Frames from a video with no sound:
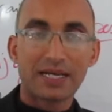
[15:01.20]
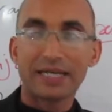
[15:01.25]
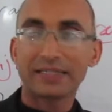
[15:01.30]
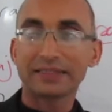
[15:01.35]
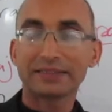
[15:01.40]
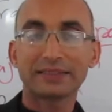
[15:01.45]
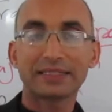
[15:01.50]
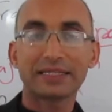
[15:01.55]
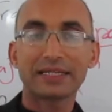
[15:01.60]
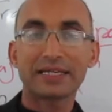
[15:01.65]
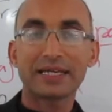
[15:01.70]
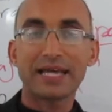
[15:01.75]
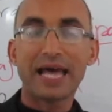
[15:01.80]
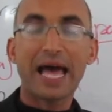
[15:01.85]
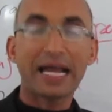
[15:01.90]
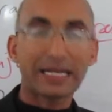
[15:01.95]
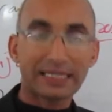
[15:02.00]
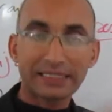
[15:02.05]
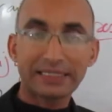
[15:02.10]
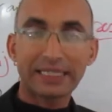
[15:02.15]
and
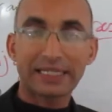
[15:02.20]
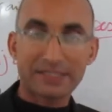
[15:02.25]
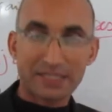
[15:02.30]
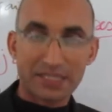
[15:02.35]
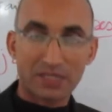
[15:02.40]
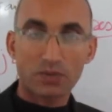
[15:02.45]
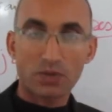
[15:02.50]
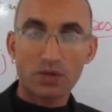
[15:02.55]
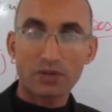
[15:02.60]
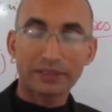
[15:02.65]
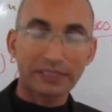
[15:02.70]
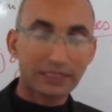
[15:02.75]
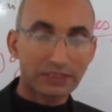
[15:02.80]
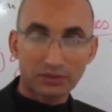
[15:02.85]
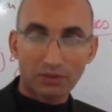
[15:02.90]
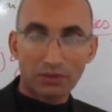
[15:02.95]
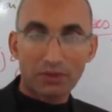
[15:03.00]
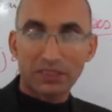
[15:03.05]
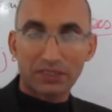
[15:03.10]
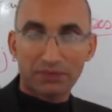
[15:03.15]
ugly and so on,
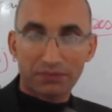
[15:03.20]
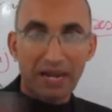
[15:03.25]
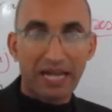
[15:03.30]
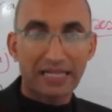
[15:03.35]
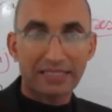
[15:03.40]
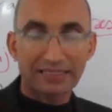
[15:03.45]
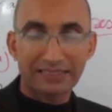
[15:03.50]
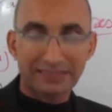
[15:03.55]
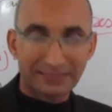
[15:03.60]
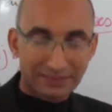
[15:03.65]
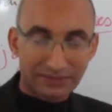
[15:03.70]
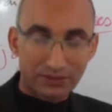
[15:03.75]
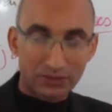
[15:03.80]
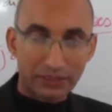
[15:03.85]
it's always flat.